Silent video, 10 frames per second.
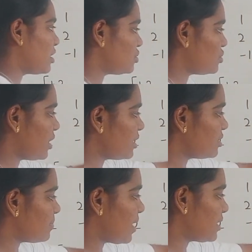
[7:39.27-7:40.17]

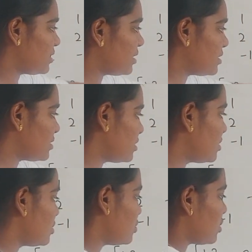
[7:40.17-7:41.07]
adjoint matrix.
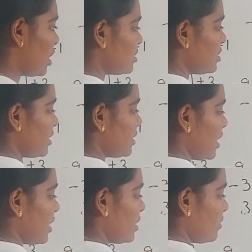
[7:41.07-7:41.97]
So adjoint
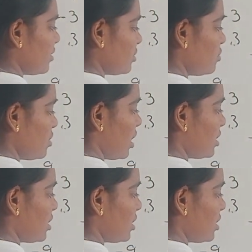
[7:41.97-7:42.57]
A equal to